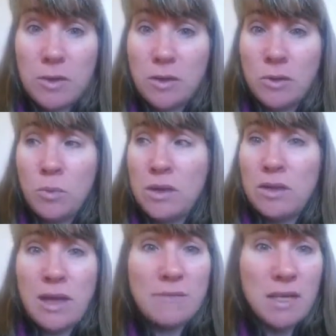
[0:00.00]
you know, whether
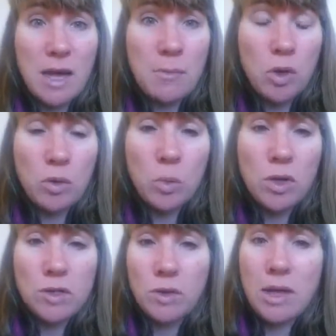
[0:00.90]
you have to come on and
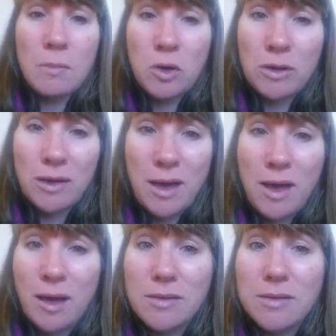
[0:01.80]
watch or come on and
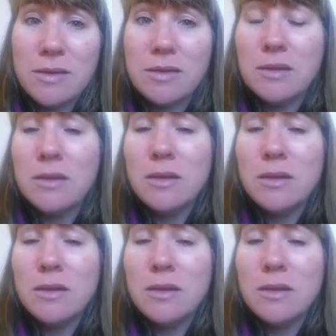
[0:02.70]
cast.